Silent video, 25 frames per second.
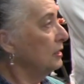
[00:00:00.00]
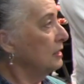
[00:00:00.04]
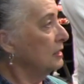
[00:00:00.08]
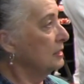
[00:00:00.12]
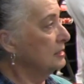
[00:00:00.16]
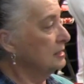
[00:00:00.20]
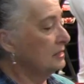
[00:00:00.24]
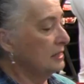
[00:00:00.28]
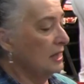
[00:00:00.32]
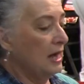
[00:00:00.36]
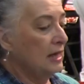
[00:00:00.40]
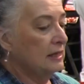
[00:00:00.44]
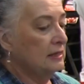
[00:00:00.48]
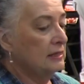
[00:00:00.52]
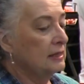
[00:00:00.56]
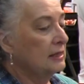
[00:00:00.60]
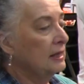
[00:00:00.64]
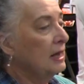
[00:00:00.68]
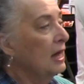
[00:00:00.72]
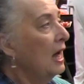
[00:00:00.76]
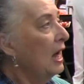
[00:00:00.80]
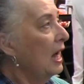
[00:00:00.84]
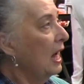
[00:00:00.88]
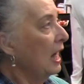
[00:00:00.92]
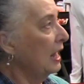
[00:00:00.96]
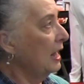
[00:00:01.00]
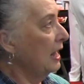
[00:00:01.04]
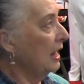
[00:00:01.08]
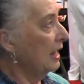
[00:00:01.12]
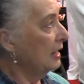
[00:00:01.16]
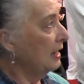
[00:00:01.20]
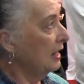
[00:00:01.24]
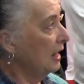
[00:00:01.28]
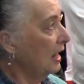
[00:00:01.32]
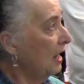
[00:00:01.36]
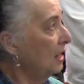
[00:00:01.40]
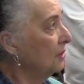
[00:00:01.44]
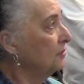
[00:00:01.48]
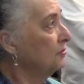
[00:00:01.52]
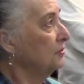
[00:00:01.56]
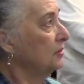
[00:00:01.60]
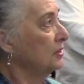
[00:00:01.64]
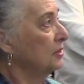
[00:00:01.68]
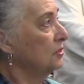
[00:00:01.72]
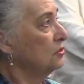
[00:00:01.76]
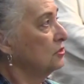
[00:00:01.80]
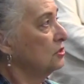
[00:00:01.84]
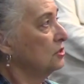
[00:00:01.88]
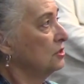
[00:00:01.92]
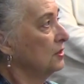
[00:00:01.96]
exactly, I had a 1/2
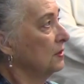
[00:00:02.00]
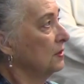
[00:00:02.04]
inch.